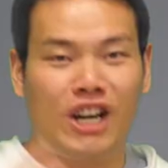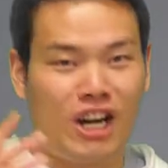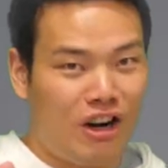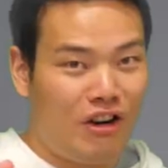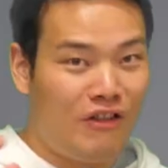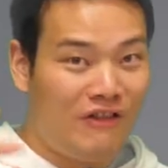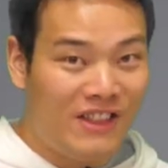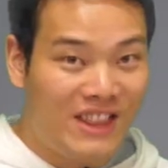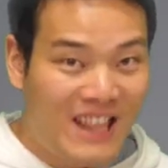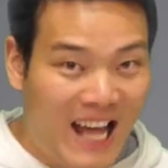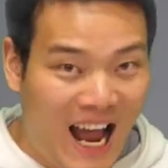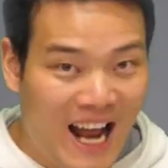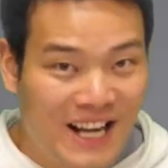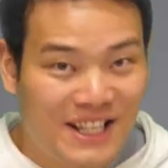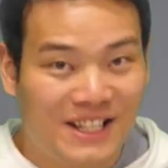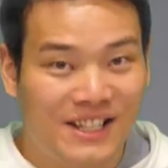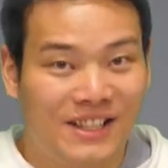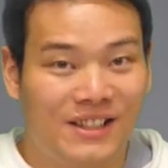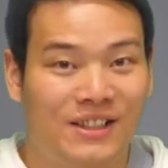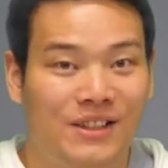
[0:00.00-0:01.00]
Not only
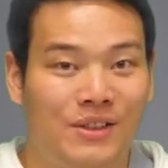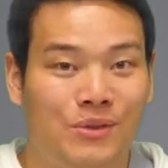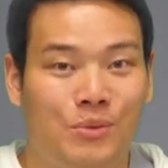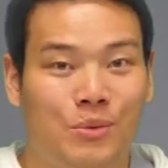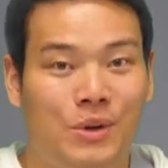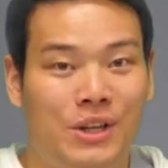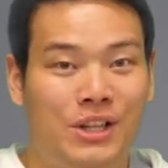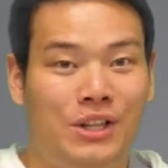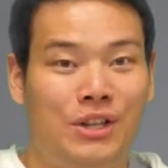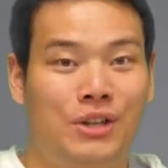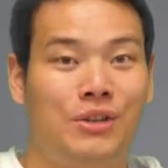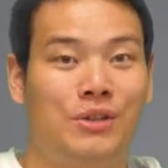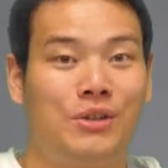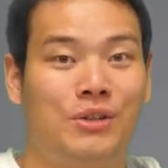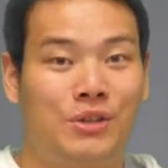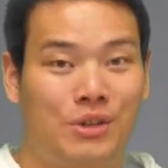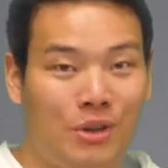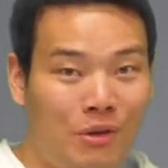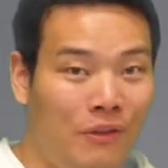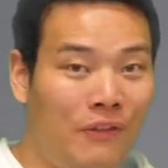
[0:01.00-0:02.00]
that, when
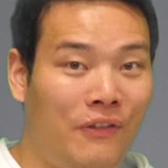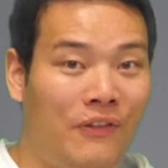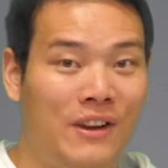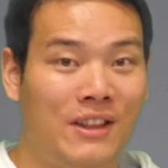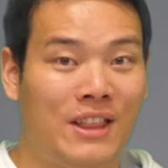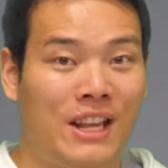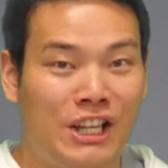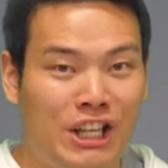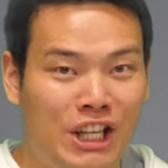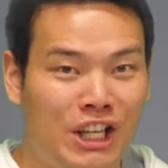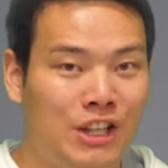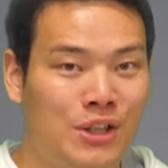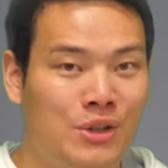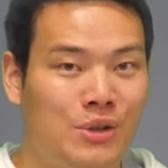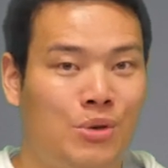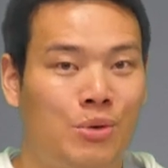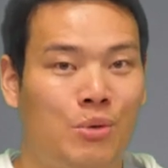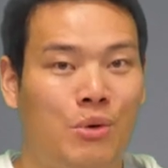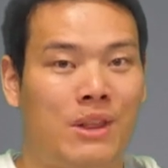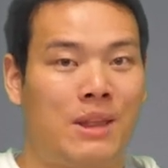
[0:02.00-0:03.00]
you don't feel the
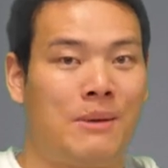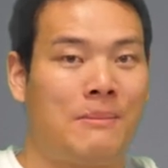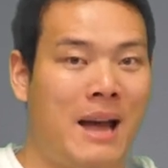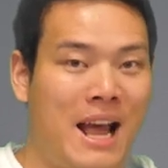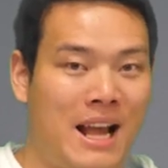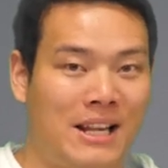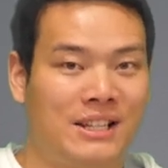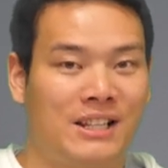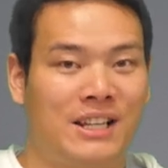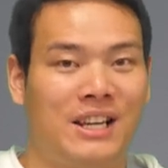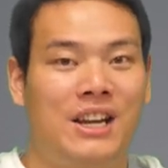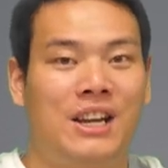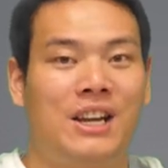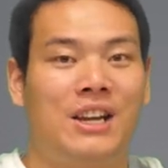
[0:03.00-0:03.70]
need to wear the mask,